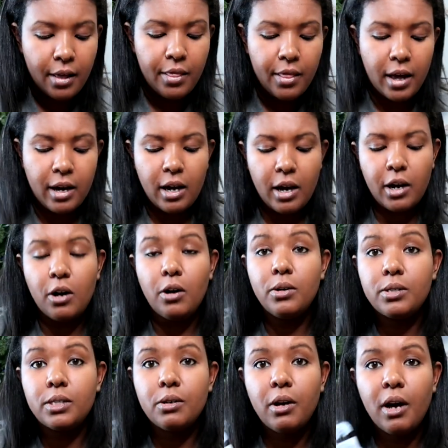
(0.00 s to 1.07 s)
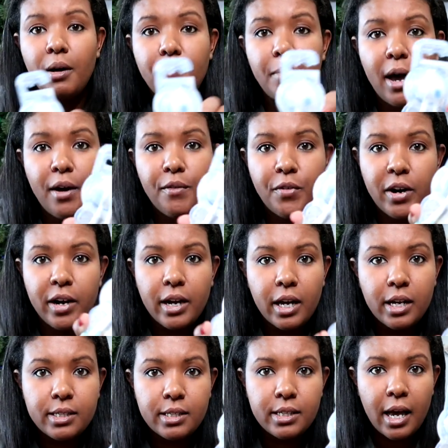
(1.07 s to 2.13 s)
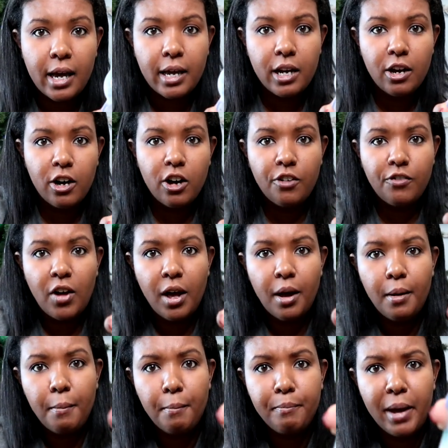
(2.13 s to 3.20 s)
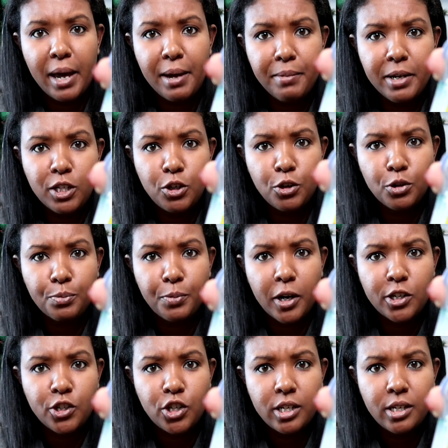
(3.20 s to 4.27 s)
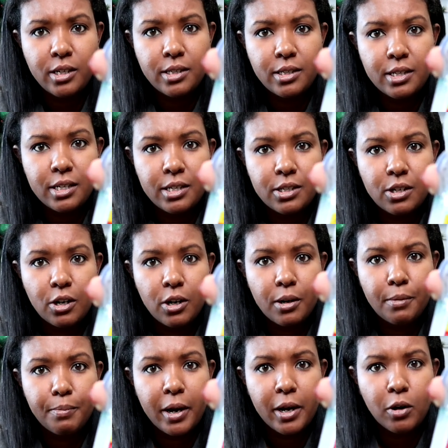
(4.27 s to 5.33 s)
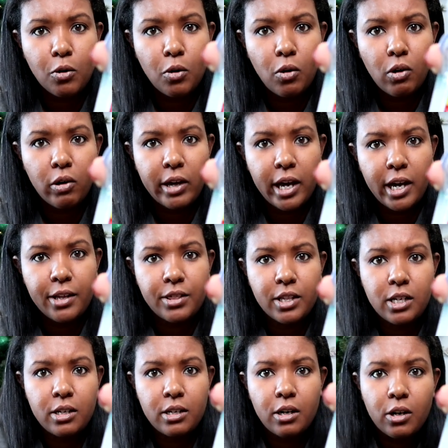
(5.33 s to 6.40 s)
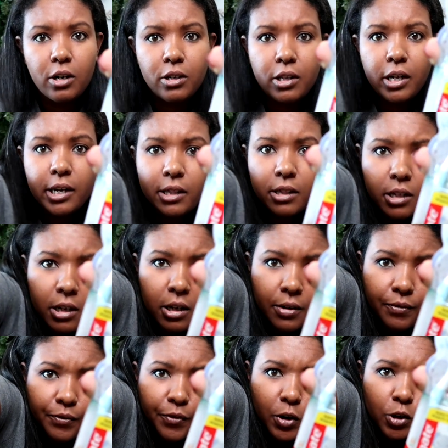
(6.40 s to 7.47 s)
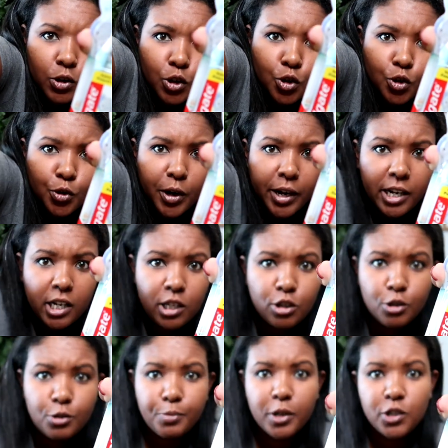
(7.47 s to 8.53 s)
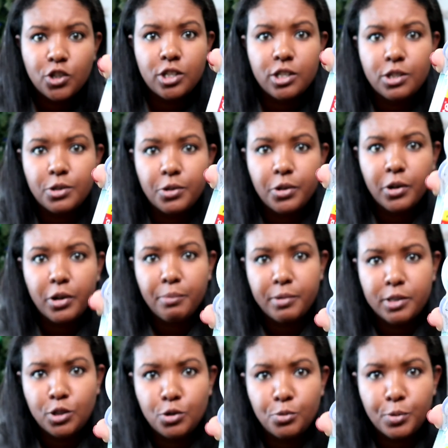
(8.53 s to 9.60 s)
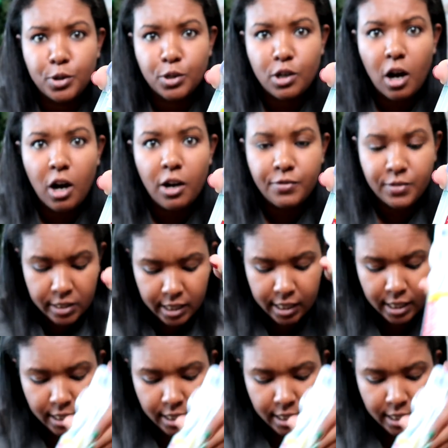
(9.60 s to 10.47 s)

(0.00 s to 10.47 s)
And then I also got Maverick a set of baby toothbrushes. These are by Colgate. They are like the first training toothbrushes, so they're going to be super soft.